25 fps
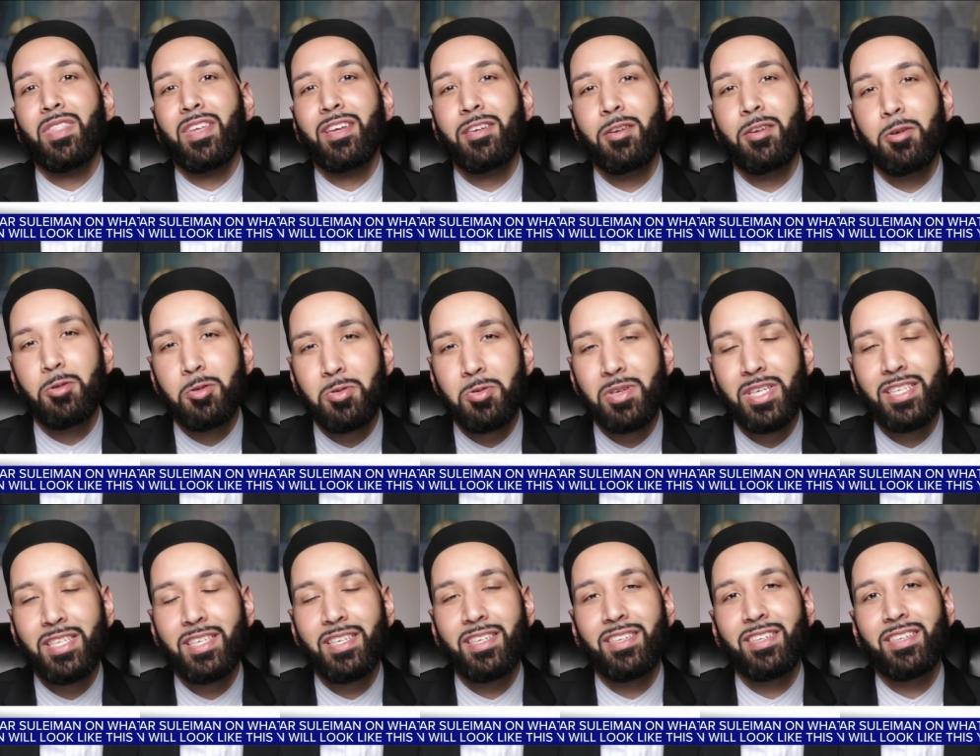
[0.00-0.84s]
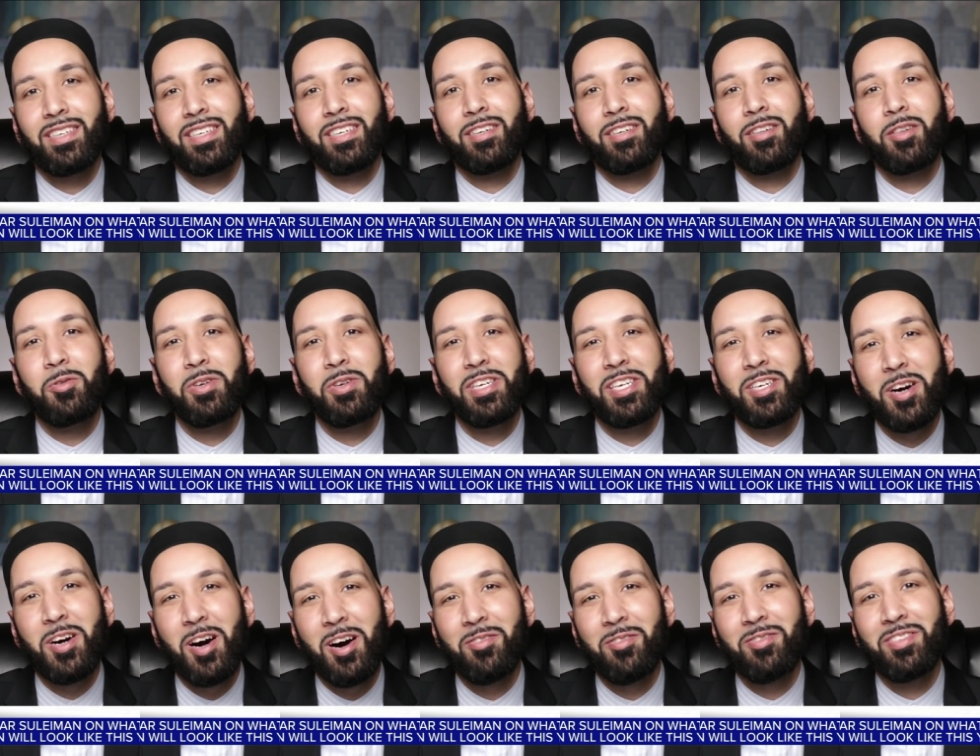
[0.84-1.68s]
no drinking, including
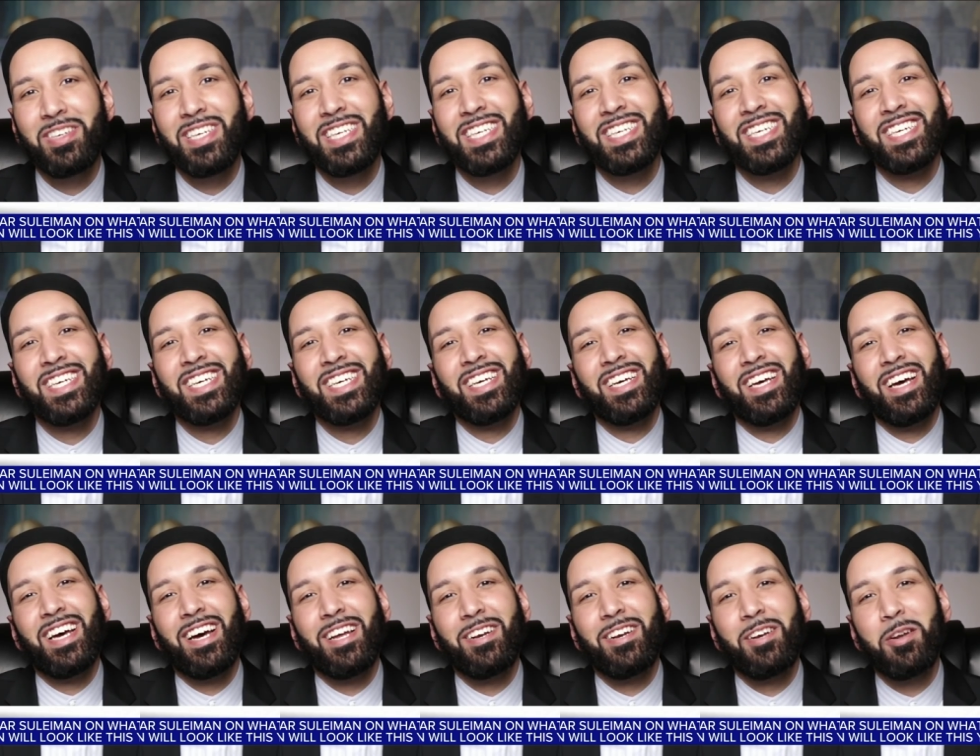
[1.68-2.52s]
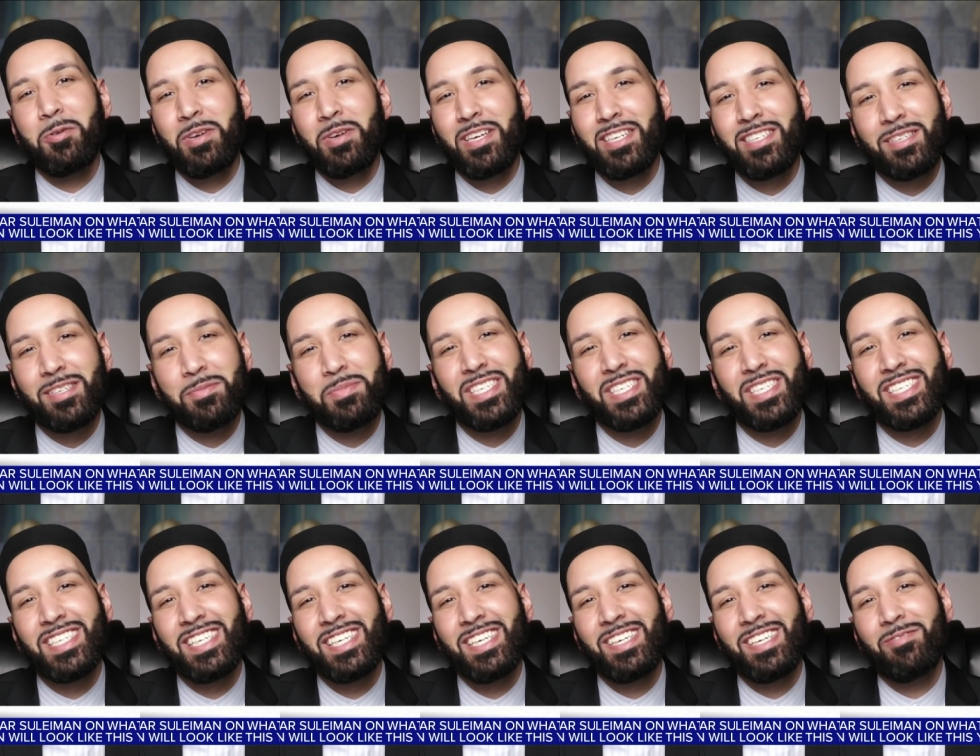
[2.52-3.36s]
coffee, uh, no
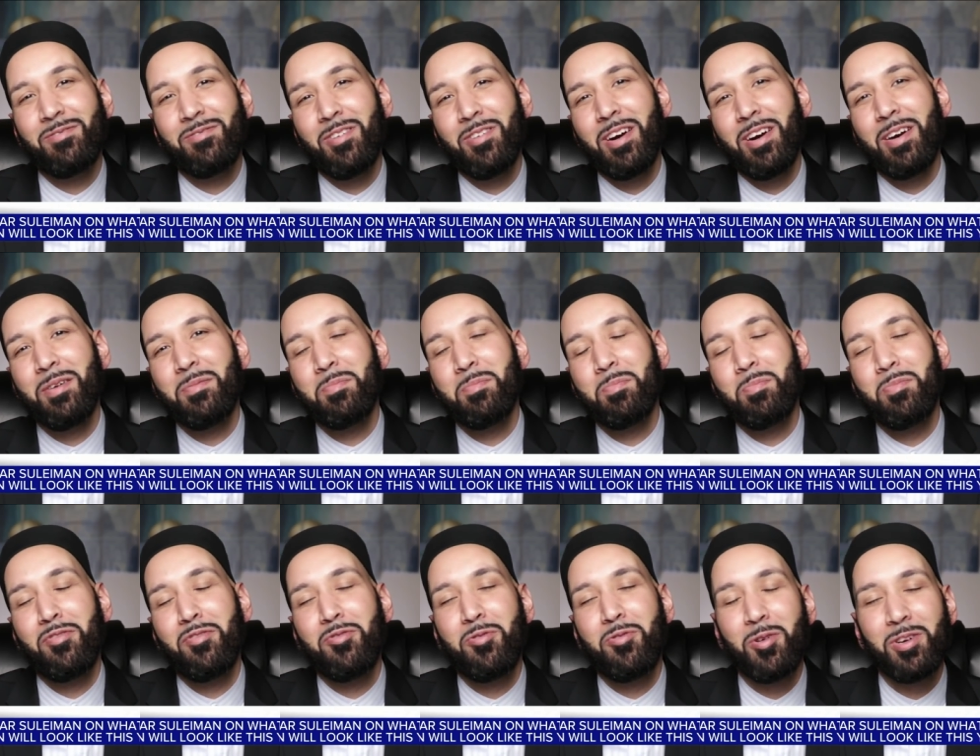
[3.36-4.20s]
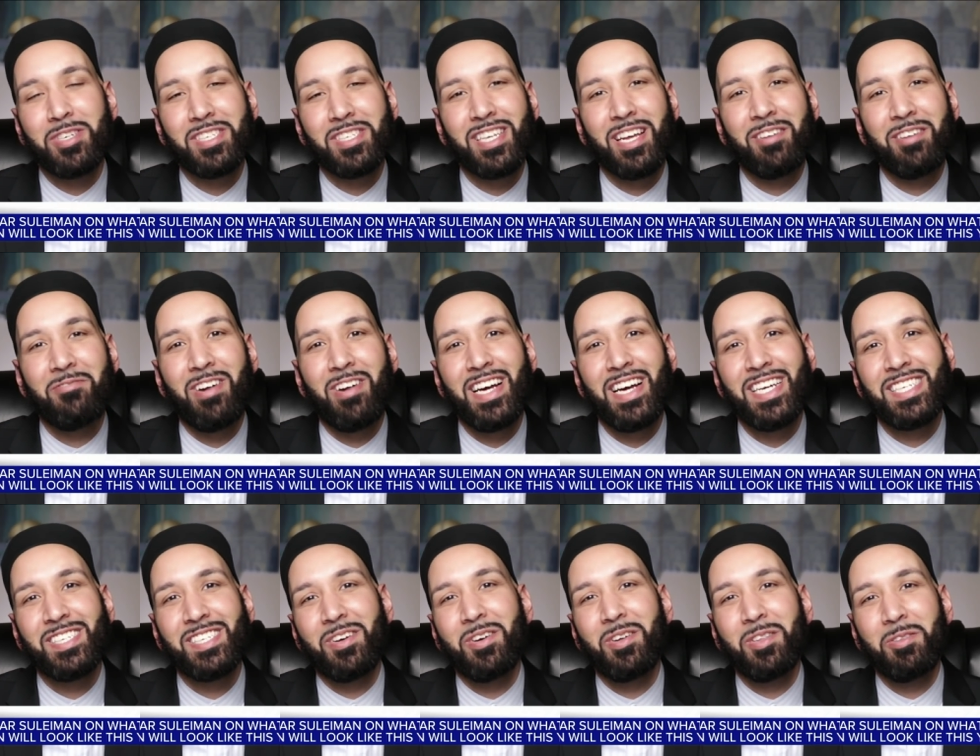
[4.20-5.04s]
intimacy from before
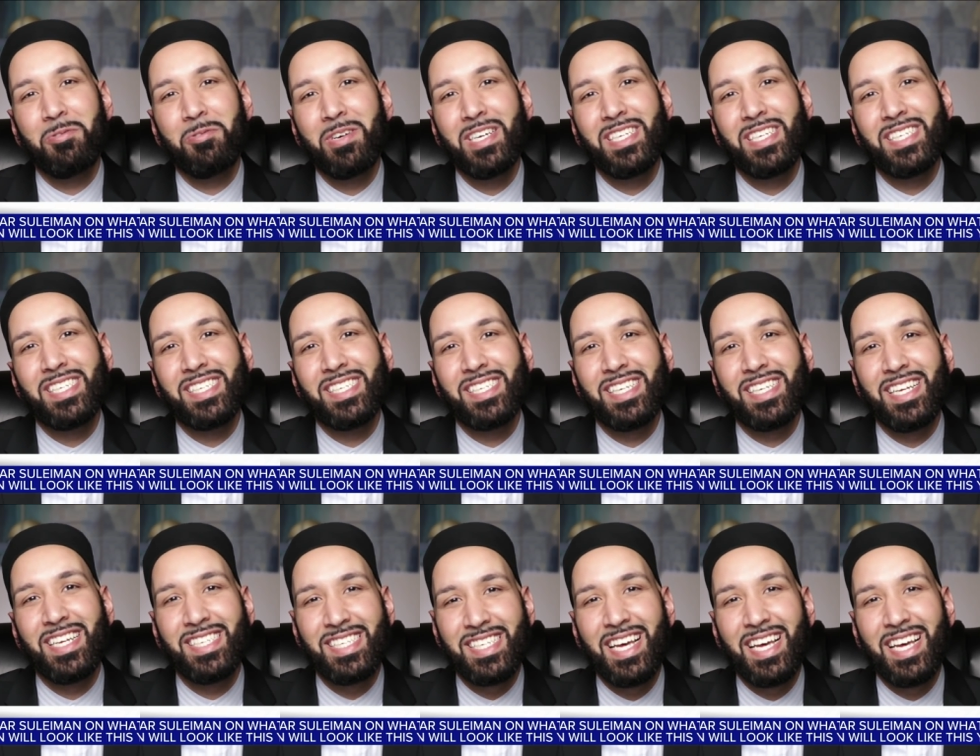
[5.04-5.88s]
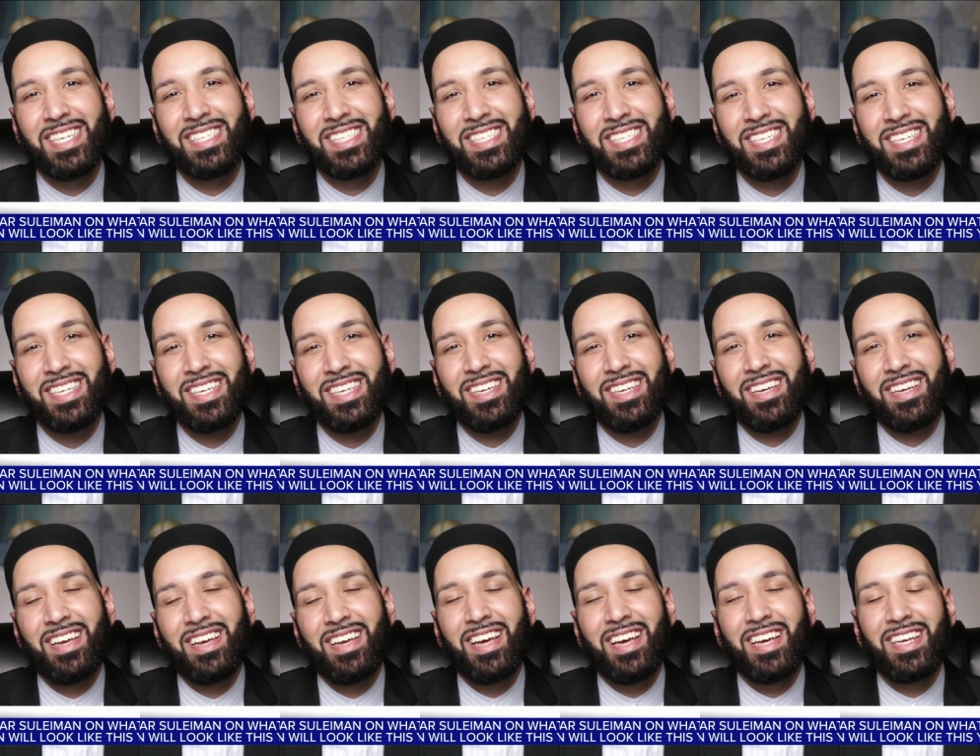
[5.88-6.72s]
sunrise all the way to sunsets
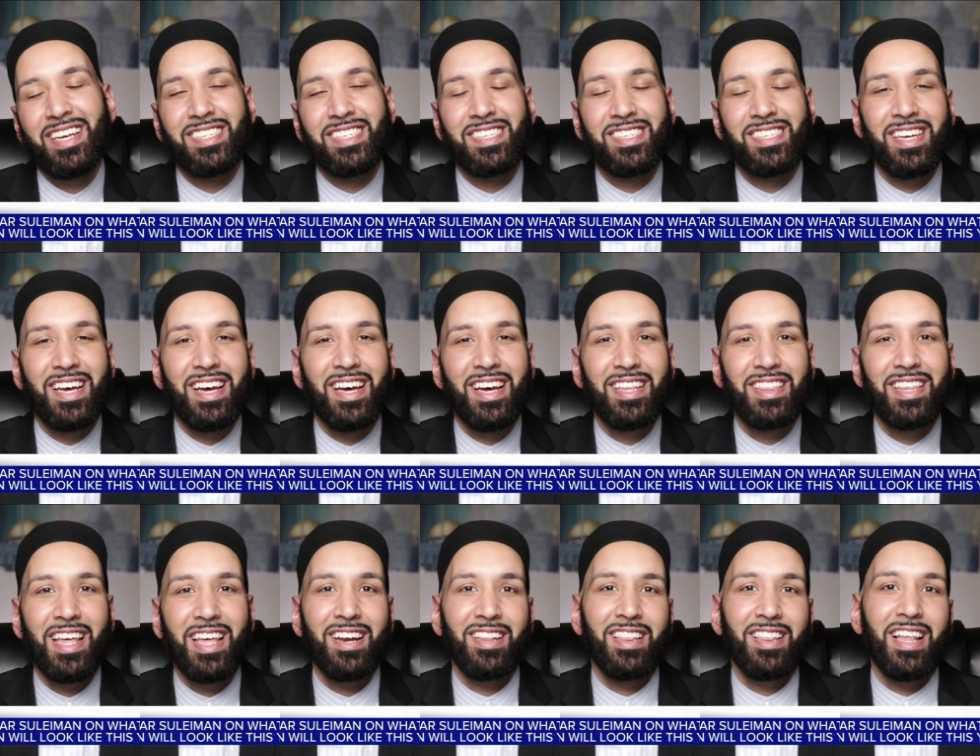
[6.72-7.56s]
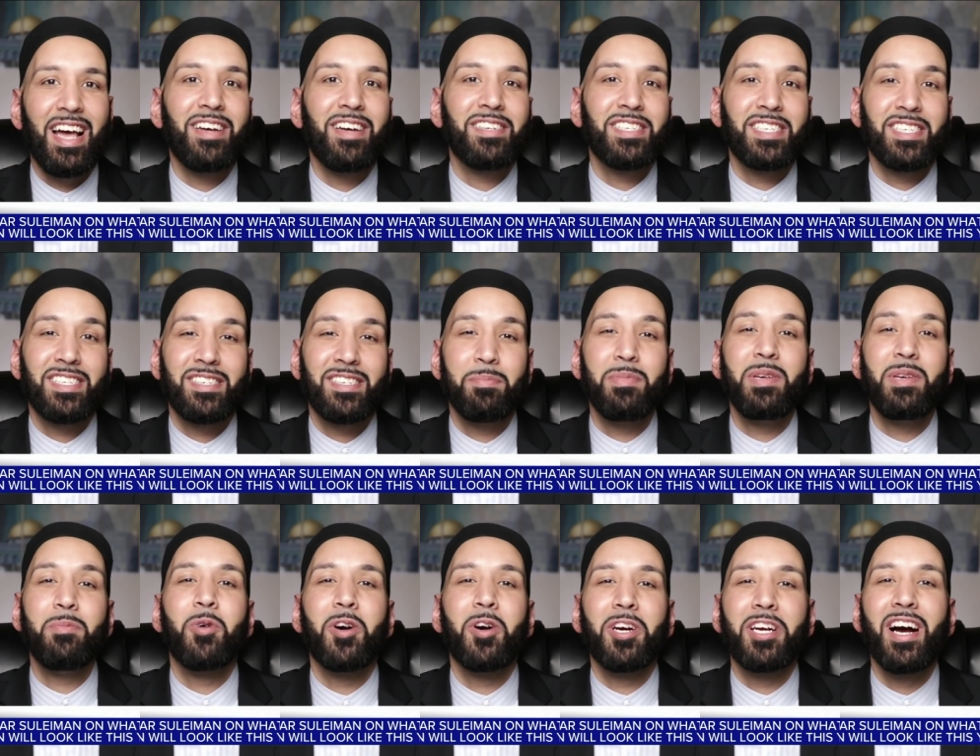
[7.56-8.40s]
and uh, that allows us to be
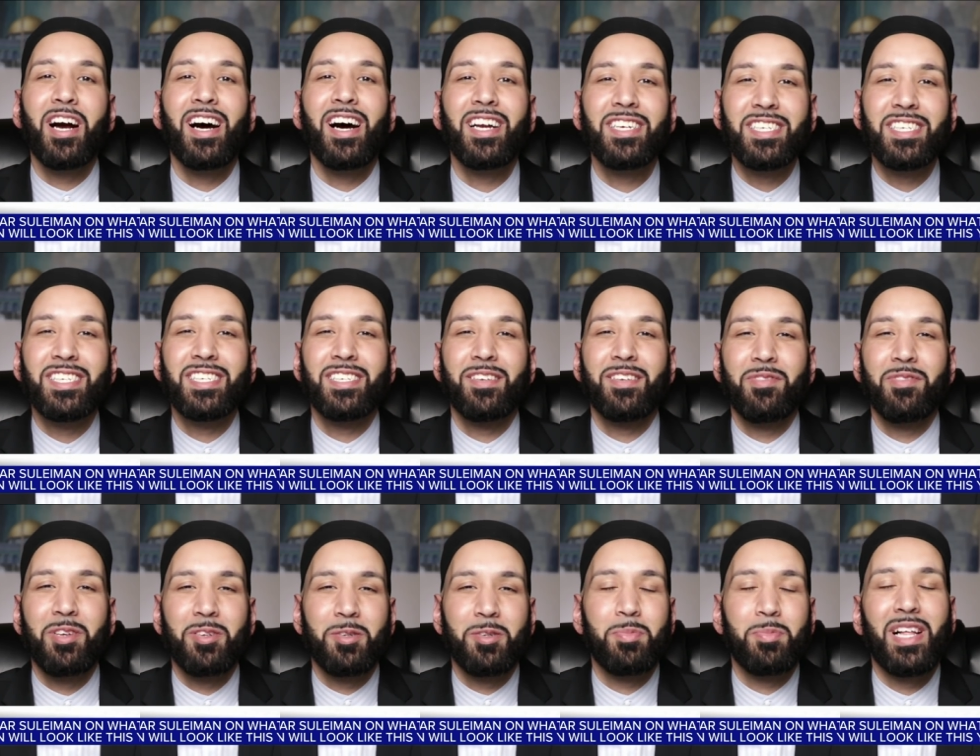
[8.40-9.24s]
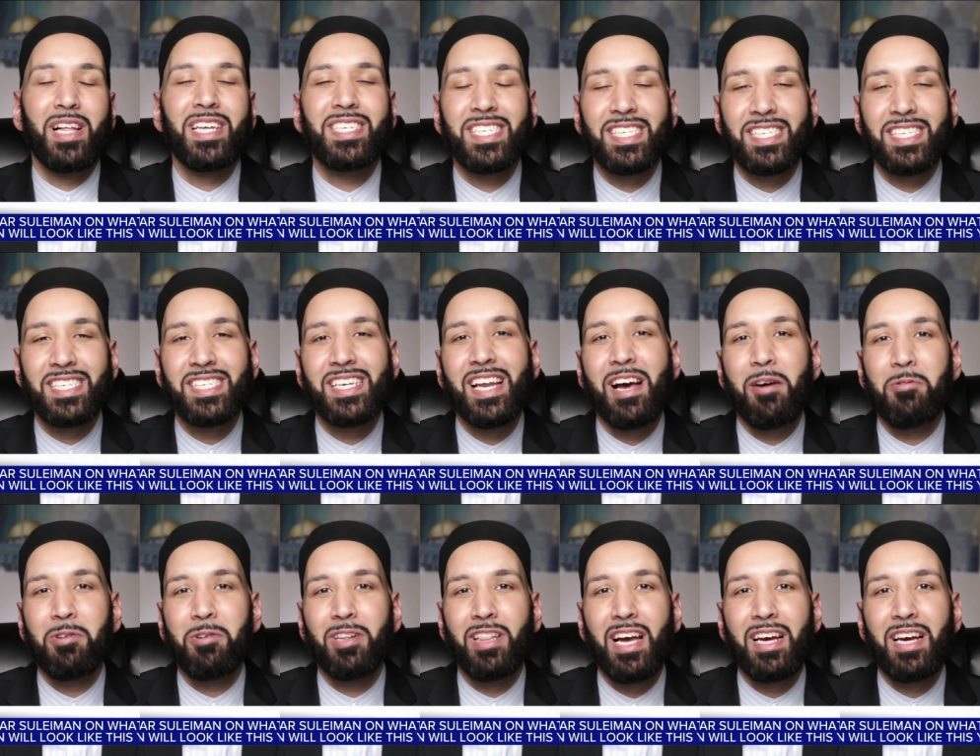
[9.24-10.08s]
more conscious of those blessings in
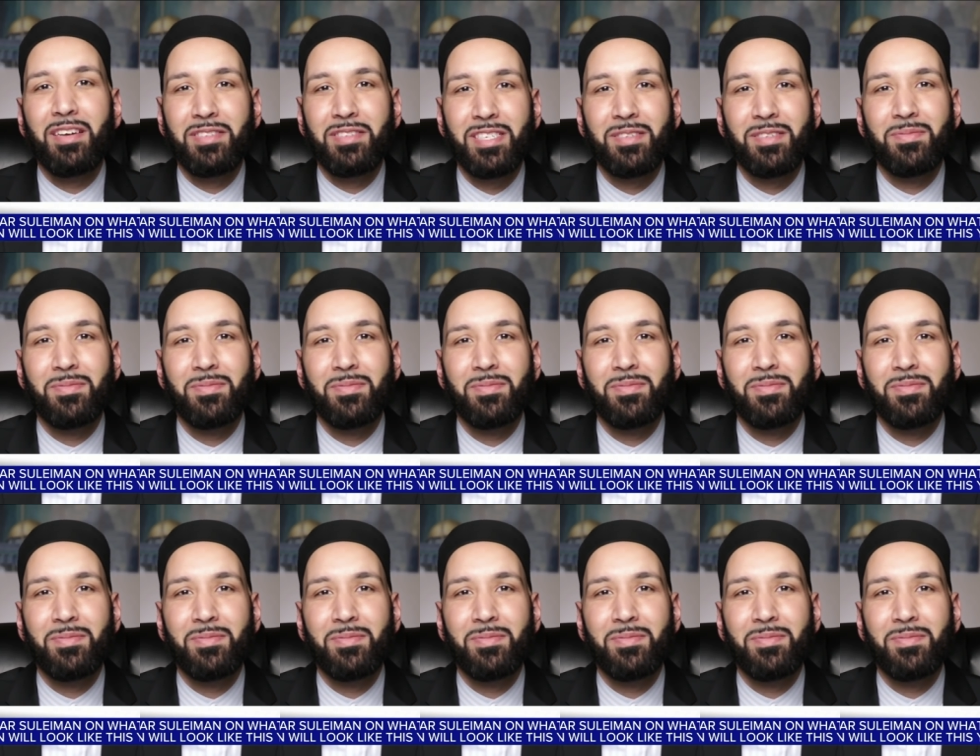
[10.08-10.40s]
our lives.